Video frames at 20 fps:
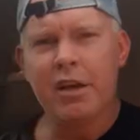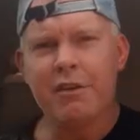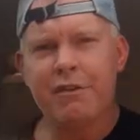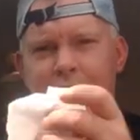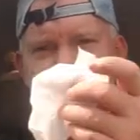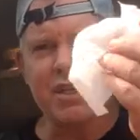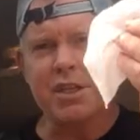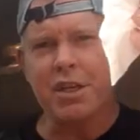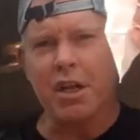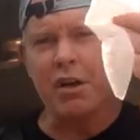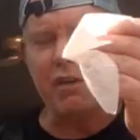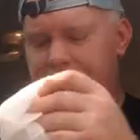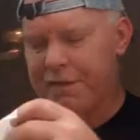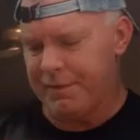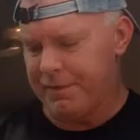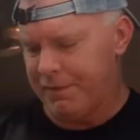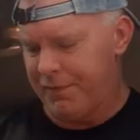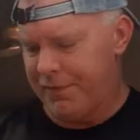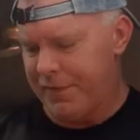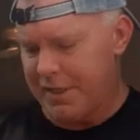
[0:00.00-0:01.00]
First off,
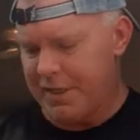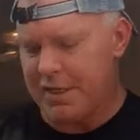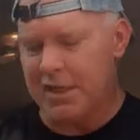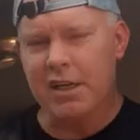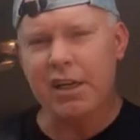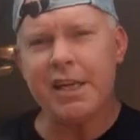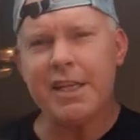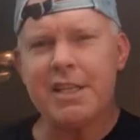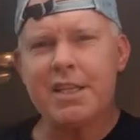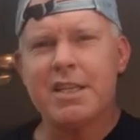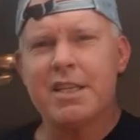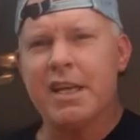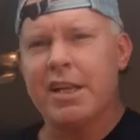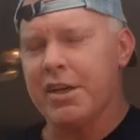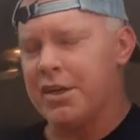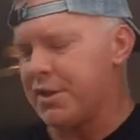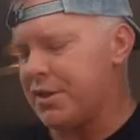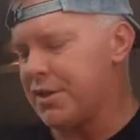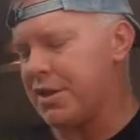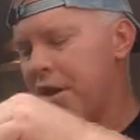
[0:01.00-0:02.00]
need to clean the
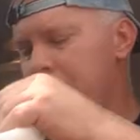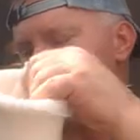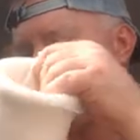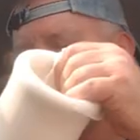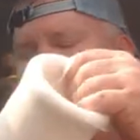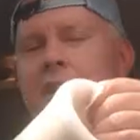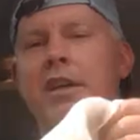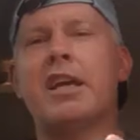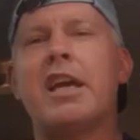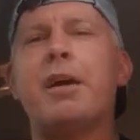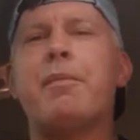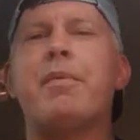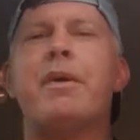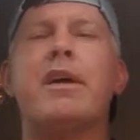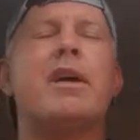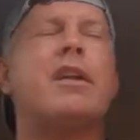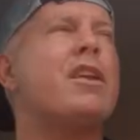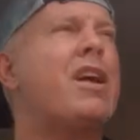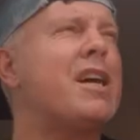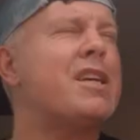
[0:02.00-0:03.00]
silicone sock. Keep
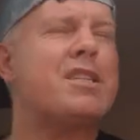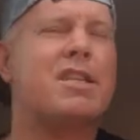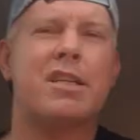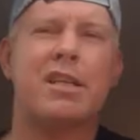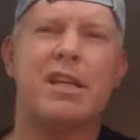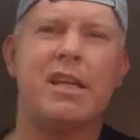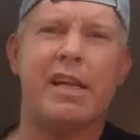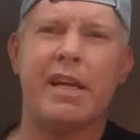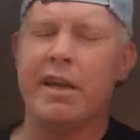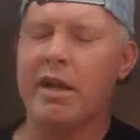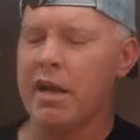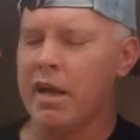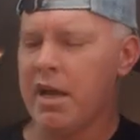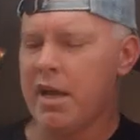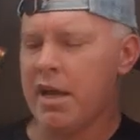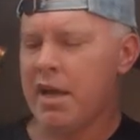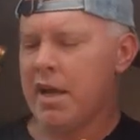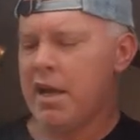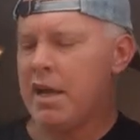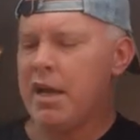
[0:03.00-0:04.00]
it nice and
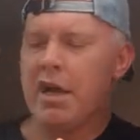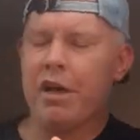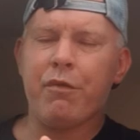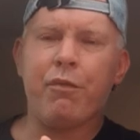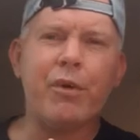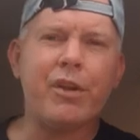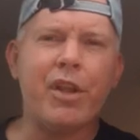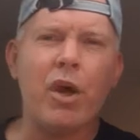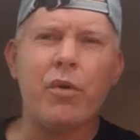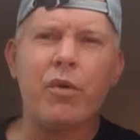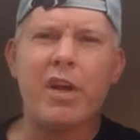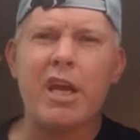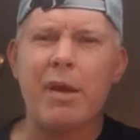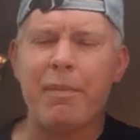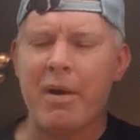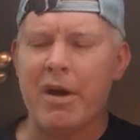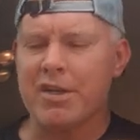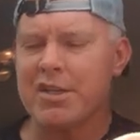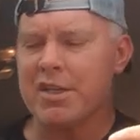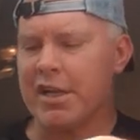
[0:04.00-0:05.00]
clean. If we don't
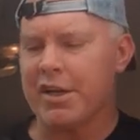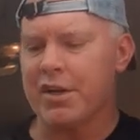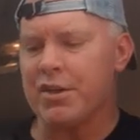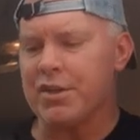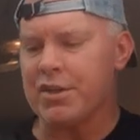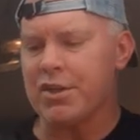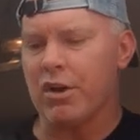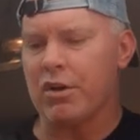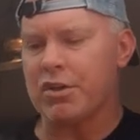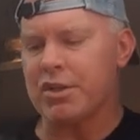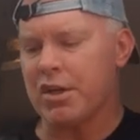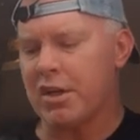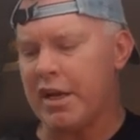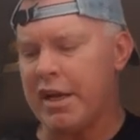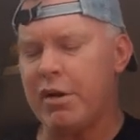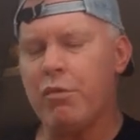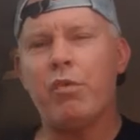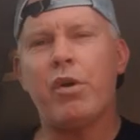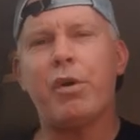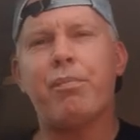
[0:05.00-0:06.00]
keep our silicone socks
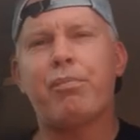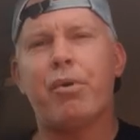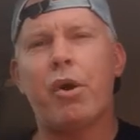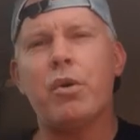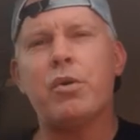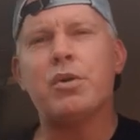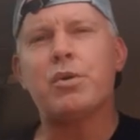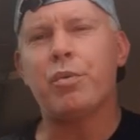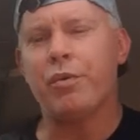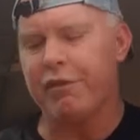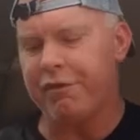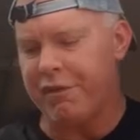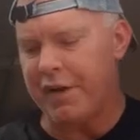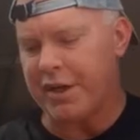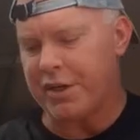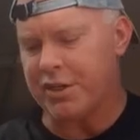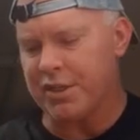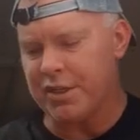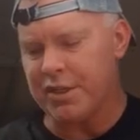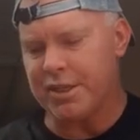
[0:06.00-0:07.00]
clean, we're prone to
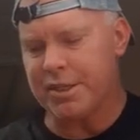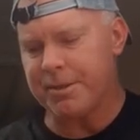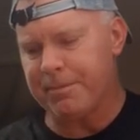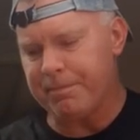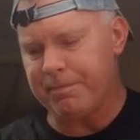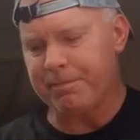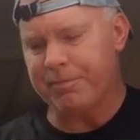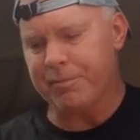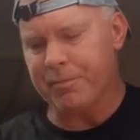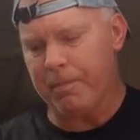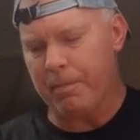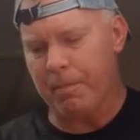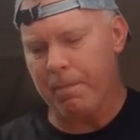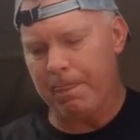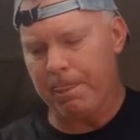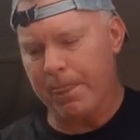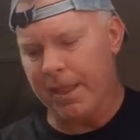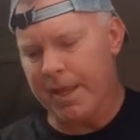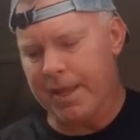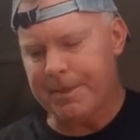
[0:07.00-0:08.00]
infections.
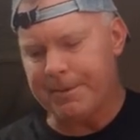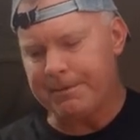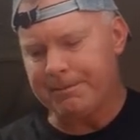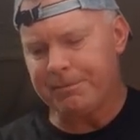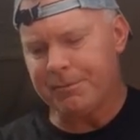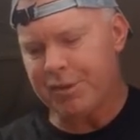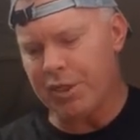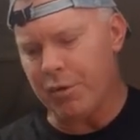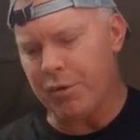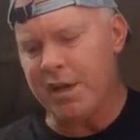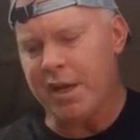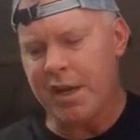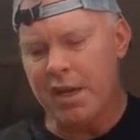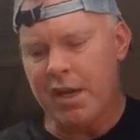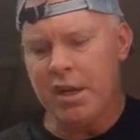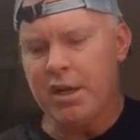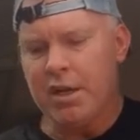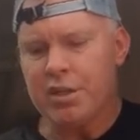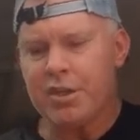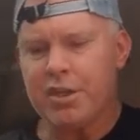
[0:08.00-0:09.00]
So we
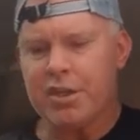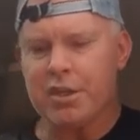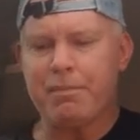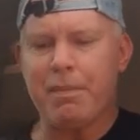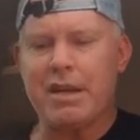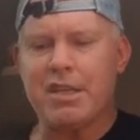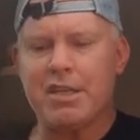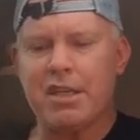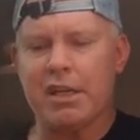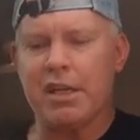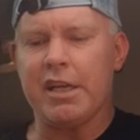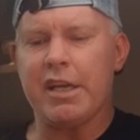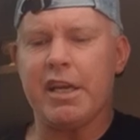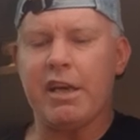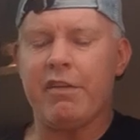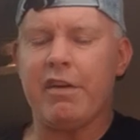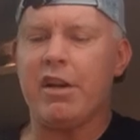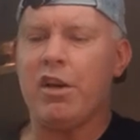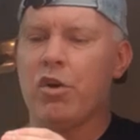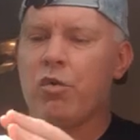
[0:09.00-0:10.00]
just basically
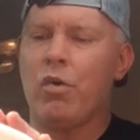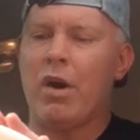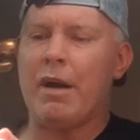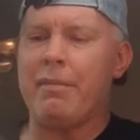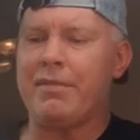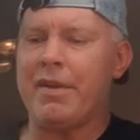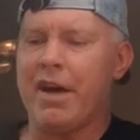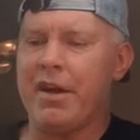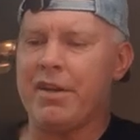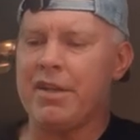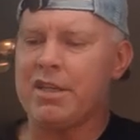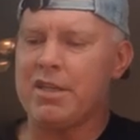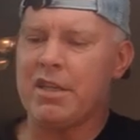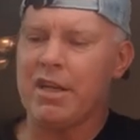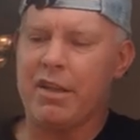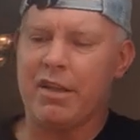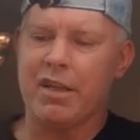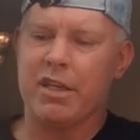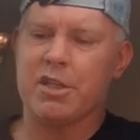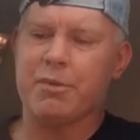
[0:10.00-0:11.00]
give it a little wipe down. It's
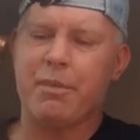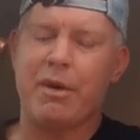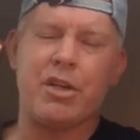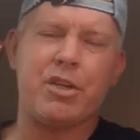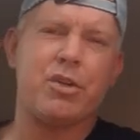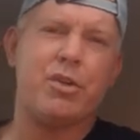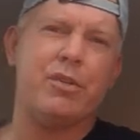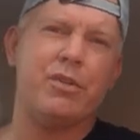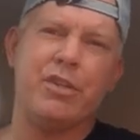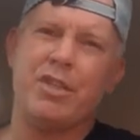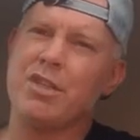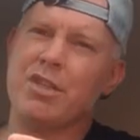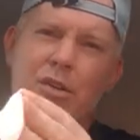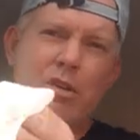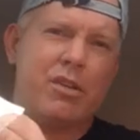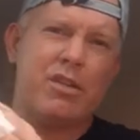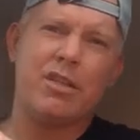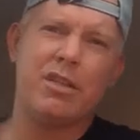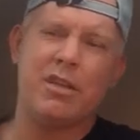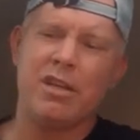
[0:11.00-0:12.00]
nothing special. It's
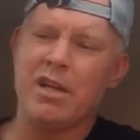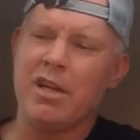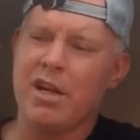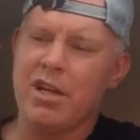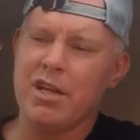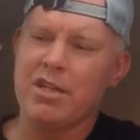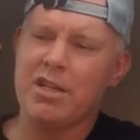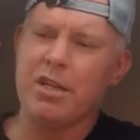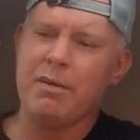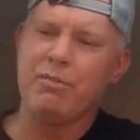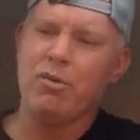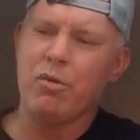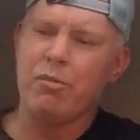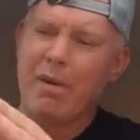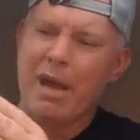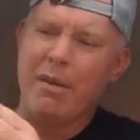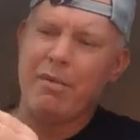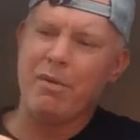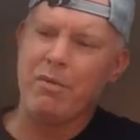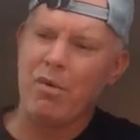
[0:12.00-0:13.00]
a simple
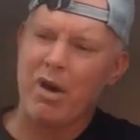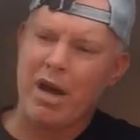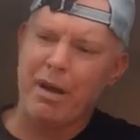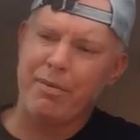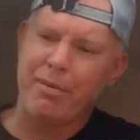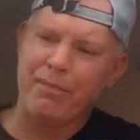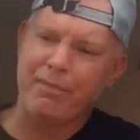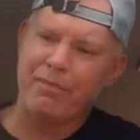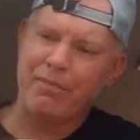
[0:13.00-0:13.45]
baby wipe.